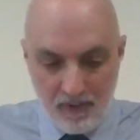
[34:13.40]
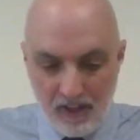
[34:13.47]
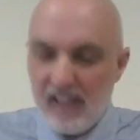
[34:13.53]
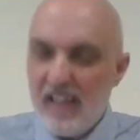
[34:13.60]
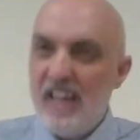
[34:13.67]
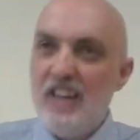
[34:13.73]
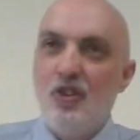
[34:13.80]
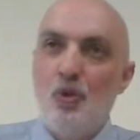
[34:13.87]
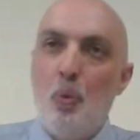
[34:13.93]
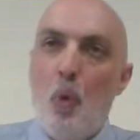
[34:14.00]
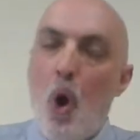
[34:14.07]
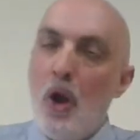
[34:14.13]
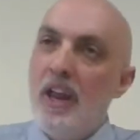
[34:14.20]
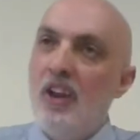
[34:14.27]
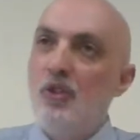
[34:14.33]
He doesn't
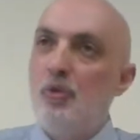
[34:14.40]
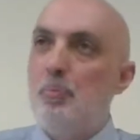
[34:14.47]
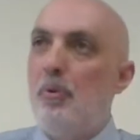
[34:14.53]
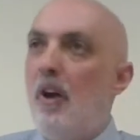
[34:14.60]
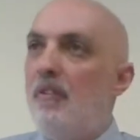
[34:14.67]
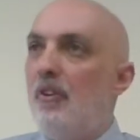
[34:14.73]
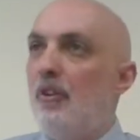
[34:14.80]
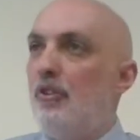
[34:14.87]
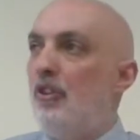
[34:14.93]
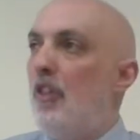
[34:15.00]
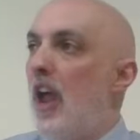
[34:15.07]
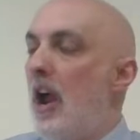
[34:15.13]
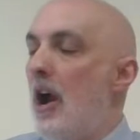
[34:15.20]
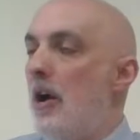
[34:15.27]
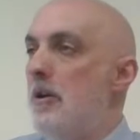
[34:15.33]
want his brothers
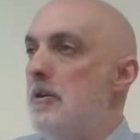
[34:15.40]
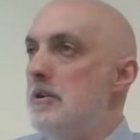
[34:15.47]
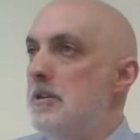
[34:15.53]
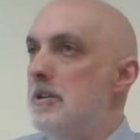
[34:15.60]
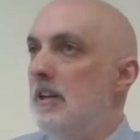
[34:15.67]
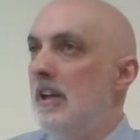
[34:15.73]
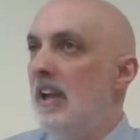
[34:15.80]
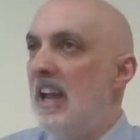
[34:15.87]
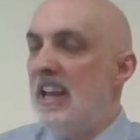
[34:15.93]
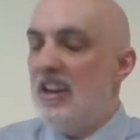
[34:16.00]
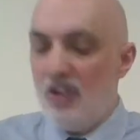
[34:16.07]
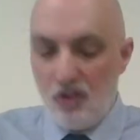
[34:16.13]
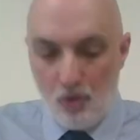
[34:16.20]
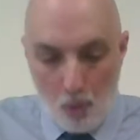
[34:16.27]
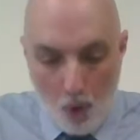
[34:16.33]
there. He
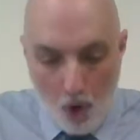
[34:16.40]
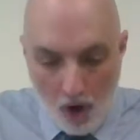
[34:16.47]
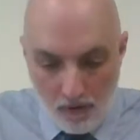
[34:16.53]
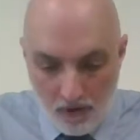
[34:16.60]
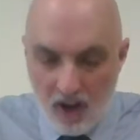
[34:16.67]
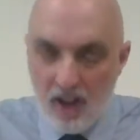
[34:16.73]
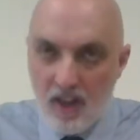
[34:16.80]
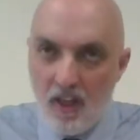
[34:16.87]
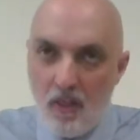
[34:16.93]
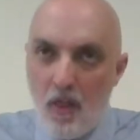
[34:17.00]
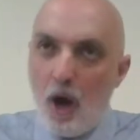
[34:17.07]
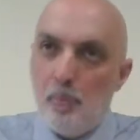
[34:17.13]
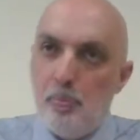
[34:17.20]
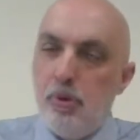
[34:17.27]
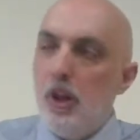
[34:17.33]
doesn't want
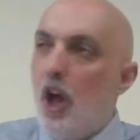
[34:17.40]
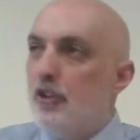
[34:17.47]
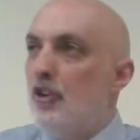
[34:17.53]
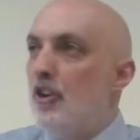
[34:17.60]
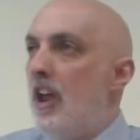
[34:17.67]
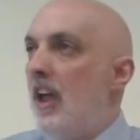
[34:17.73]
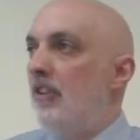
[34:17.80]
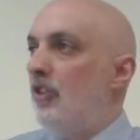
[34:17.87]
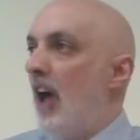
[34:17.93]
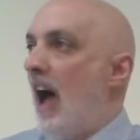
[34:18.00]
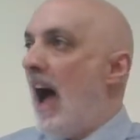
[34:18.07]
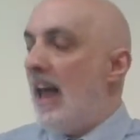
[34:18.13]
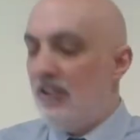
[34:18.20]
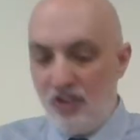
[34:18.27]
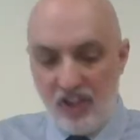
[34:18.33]
their blood on his
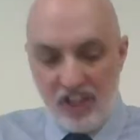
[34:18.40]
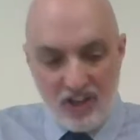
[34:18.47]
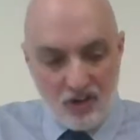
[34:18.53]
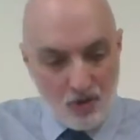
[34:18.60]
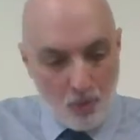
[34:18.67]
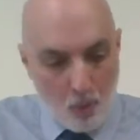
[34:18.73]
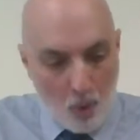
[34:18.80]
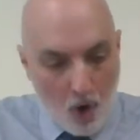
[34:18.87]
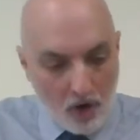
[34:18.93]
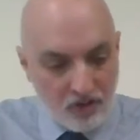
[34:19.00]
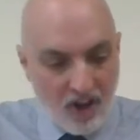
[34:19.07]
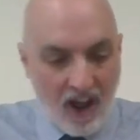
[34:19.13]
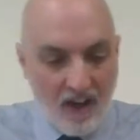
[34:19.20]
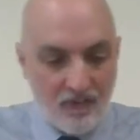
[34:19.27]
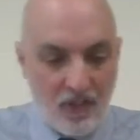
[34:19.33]
hands. He doesn't want
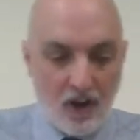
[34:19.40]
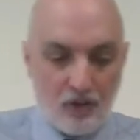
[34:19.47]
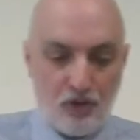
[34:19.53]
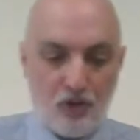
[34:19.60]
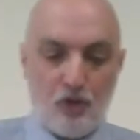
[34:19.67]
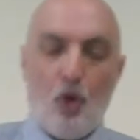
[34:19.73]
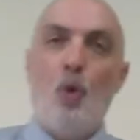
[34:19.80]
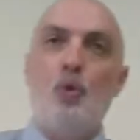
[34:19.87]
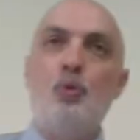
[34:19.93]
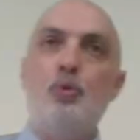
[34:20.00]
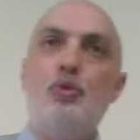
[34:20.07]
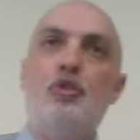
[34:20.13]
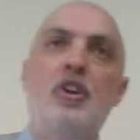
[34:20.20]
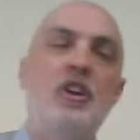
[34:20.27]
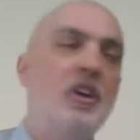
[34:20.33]
to have their
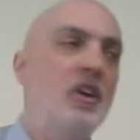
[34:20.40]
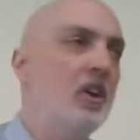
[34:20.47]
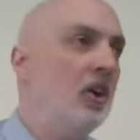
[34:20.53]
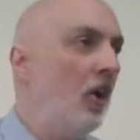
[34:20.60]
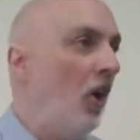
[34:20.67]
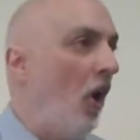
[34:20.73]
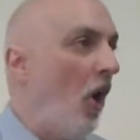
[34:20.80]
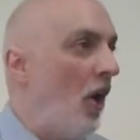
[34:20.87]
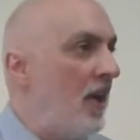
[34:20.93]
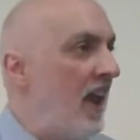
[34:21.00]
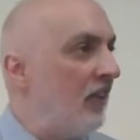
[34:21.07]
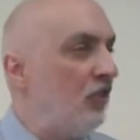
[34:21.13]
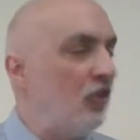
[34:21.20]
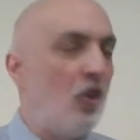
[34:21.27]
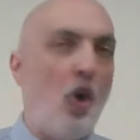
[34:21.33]
souls on
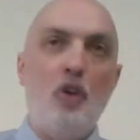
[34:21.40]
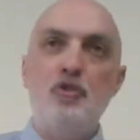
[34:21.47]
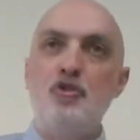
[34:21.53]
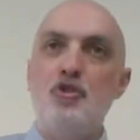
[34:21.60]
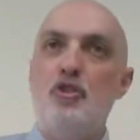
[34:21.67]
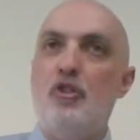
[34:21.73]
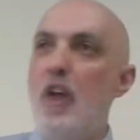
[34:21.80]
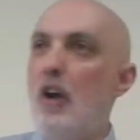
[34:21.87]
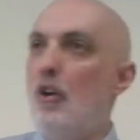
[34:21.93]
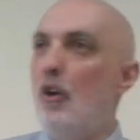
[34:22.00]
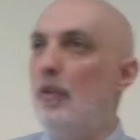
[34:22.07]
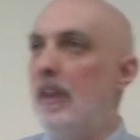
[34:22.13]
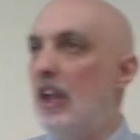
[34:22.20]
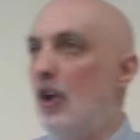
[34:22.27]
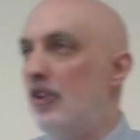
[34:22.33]
his conscience. They're
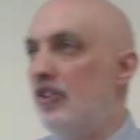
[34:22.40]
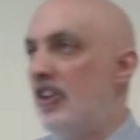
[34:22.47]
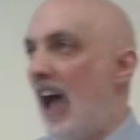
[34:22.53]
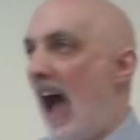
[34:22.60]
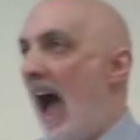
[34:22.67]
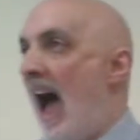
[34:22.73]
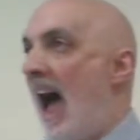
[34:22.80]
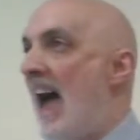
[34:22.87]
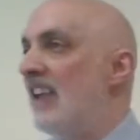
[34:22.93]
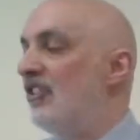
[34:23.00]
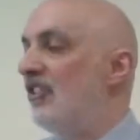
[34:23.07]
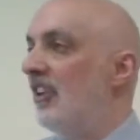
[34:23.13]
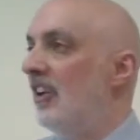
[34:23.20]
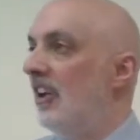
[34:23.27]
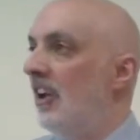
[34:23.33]
only going to add
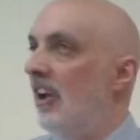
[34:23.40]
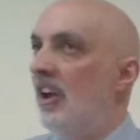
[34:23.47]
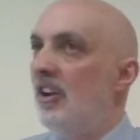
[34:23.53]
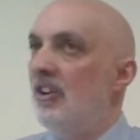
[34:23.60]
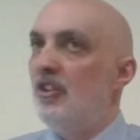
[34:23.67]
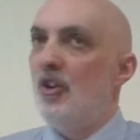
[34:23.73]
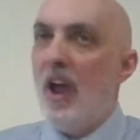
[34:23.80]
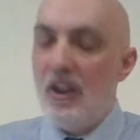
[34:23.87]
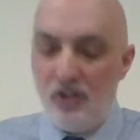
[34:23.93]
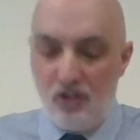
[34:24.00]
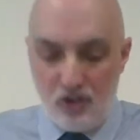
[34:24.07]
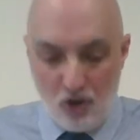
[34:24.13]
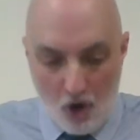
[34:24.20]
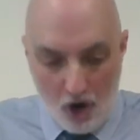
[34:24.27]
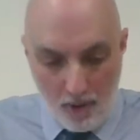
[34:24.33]
to his
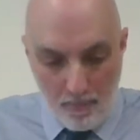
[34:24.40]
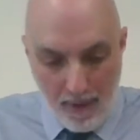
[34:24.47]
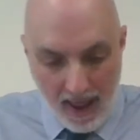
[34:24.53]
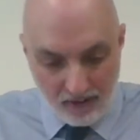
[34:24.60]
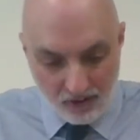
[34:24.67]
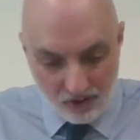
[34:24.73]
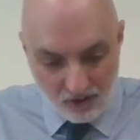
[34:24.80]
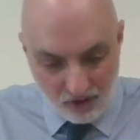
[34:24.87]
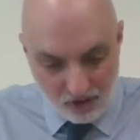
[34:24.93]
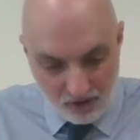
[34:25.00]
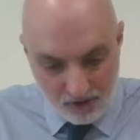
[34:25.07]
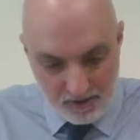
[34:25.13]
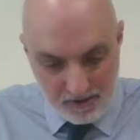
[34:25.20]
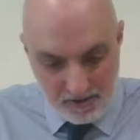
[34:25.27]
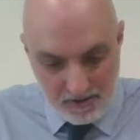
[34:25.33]

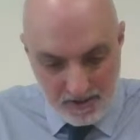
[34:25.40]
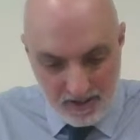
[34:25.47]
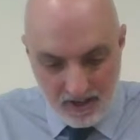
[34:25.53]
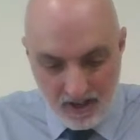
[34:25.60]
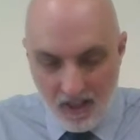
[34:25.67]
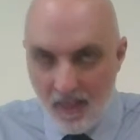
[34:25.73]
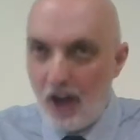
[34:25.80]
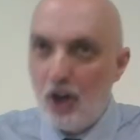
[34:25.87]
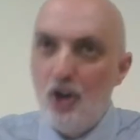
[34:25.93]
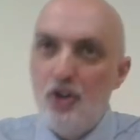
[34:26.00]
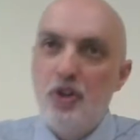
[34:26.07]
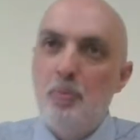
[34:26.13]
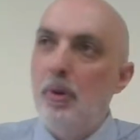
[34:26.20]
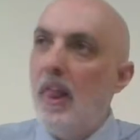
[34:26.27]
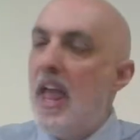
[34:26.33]
torments. They're going
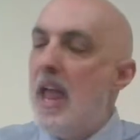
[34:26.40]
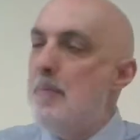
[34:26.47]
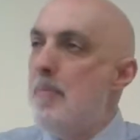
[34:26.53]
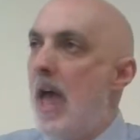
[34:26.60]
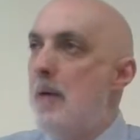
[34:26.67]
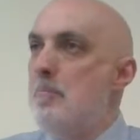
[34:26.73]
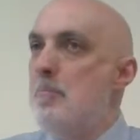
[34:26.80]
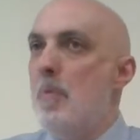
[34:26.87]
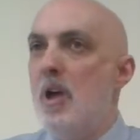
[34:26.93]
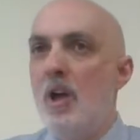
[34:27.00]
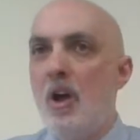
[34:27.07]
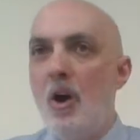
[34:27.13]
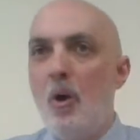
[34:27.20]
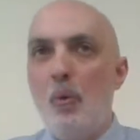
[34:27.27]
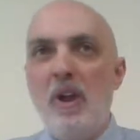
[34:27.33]
to blame
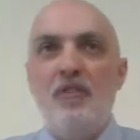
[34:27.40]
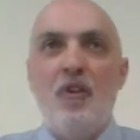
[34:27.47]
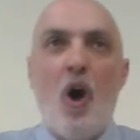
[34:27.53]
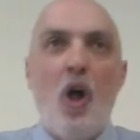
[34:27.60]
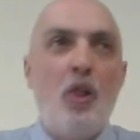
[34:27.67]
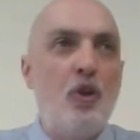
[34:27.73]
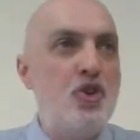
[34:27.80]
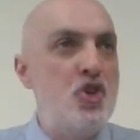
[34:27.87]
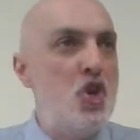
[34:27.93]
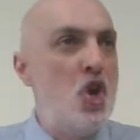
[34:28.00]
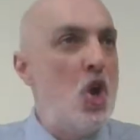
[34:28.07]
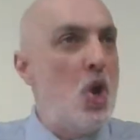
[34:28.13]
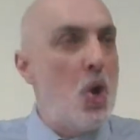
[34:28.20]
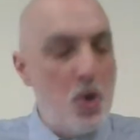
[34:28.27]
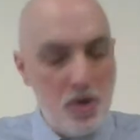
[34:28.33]
him. We followed
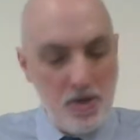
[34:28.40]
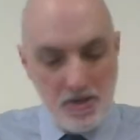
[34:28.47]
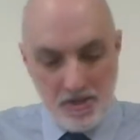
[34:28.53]
you.